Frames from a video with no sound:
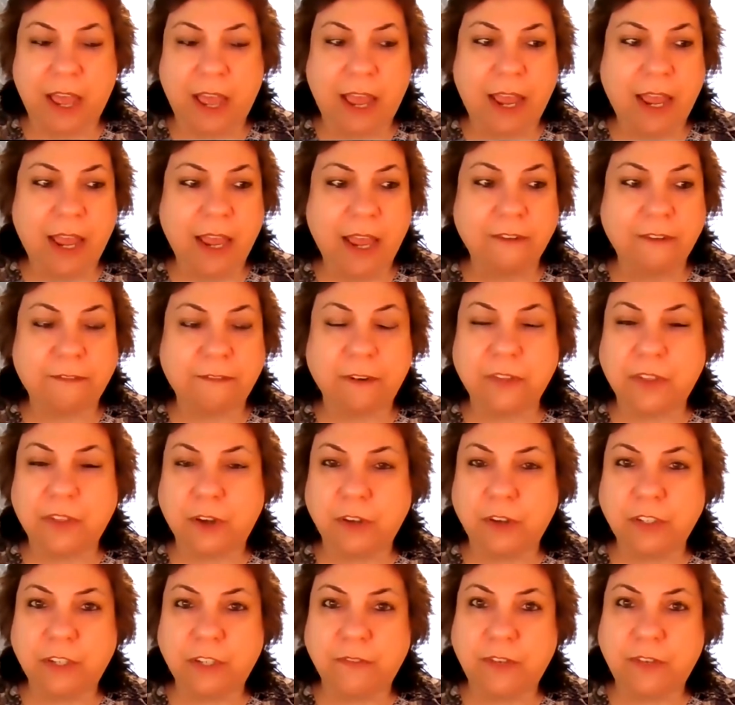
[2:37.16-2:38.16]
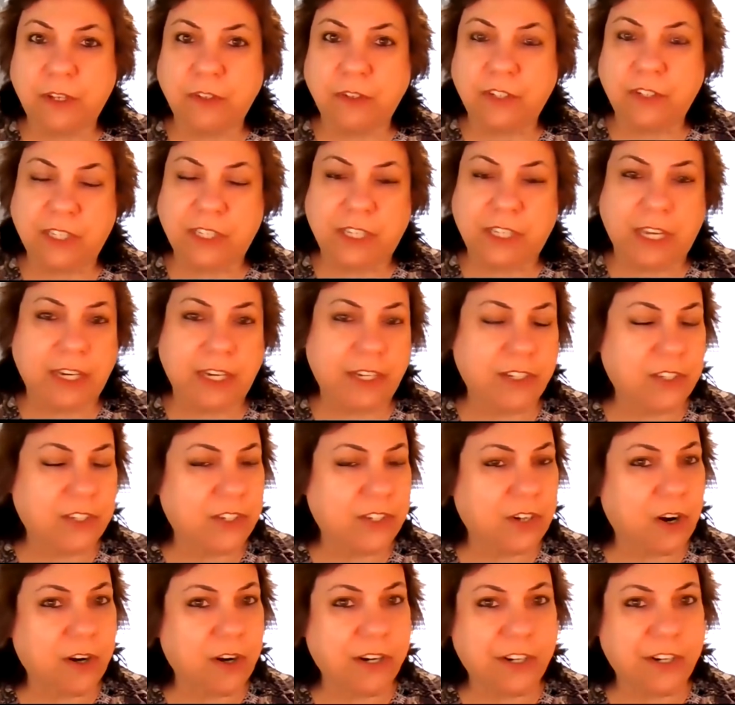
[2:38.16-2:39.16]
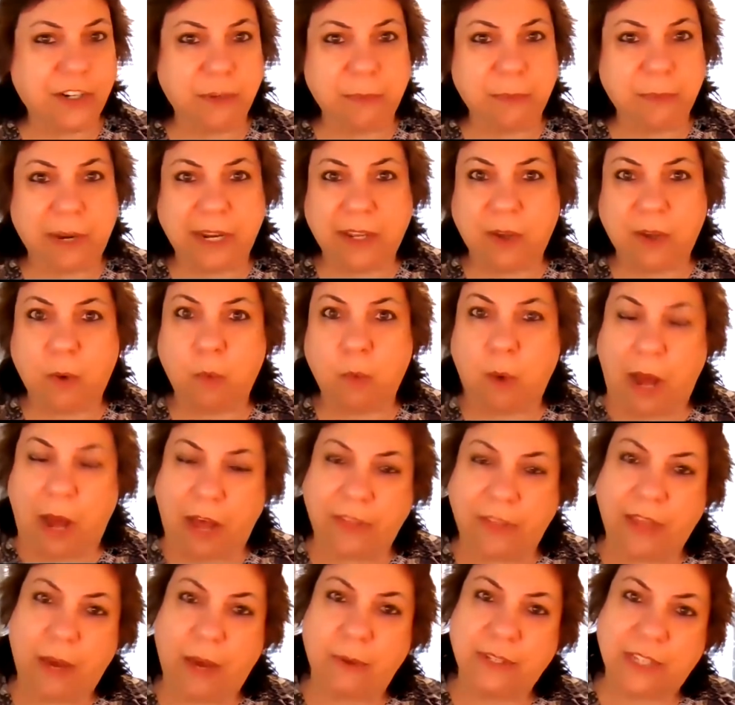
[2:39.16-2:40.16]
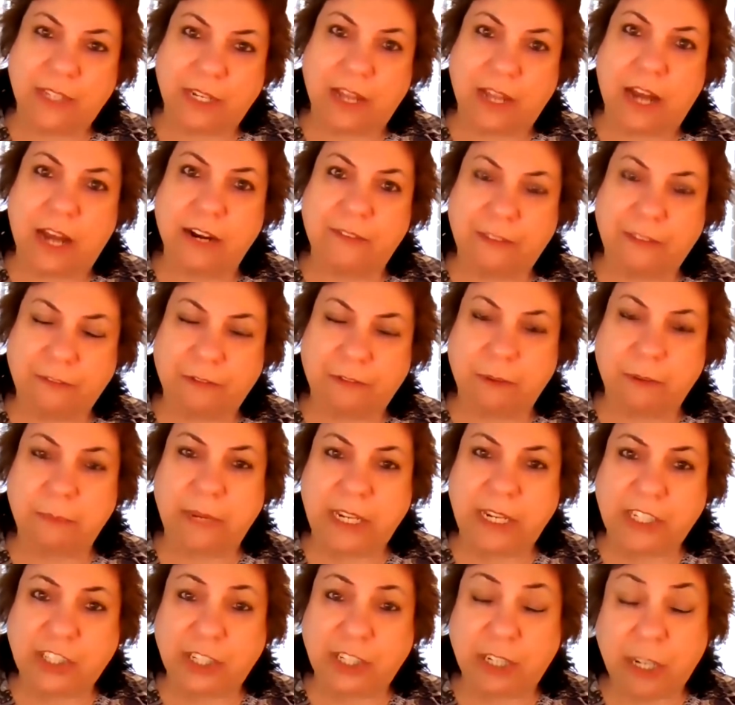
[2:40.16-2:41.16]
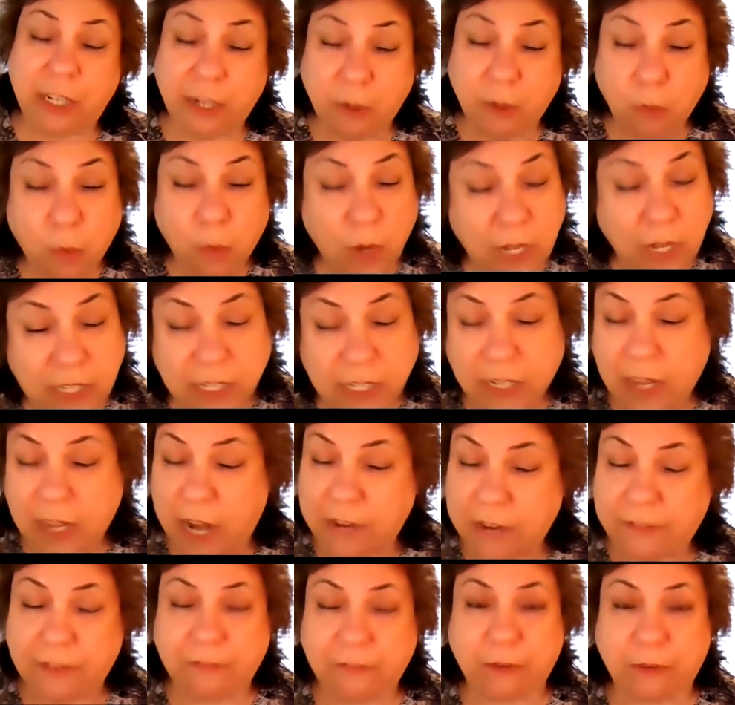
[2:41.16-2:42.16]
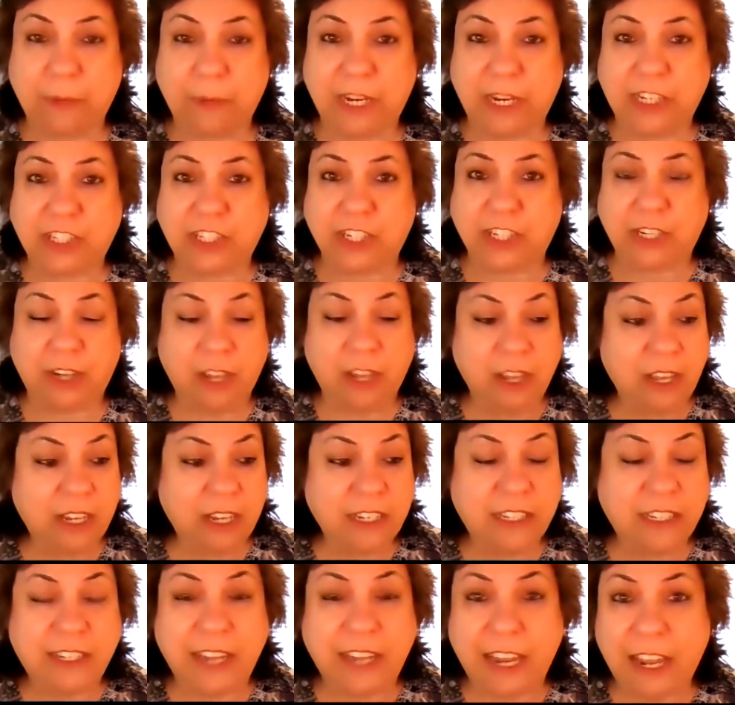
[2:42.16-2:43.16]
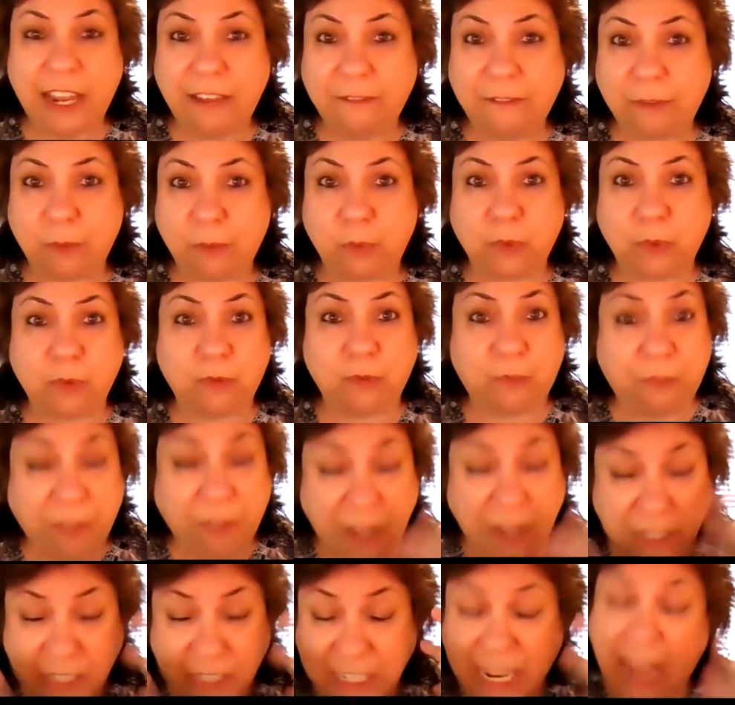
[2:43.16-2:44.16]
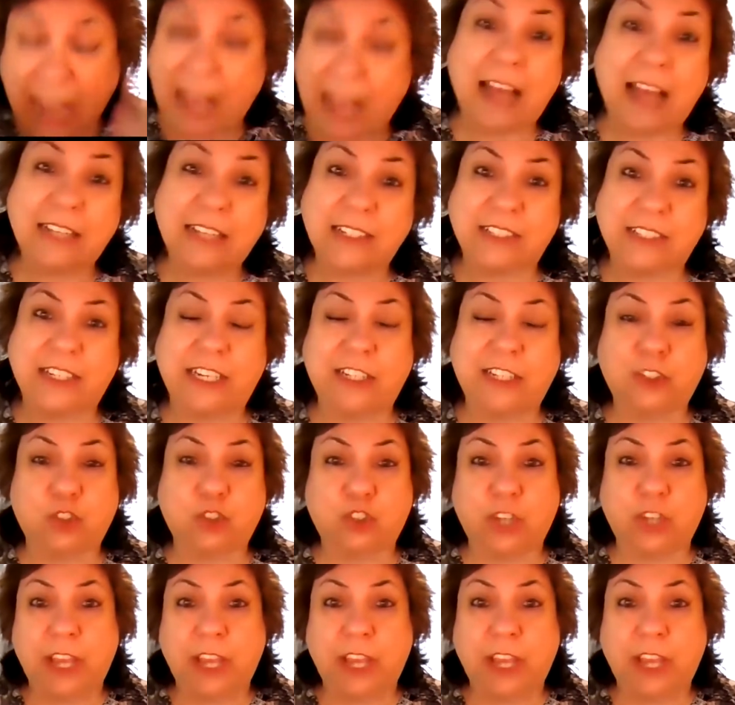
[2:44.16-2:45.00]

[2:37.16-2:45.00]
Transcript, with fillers: And for those of you just getting started, you might go, wow, that was a lot of information. And it was a lot of information. Dave, fantastic.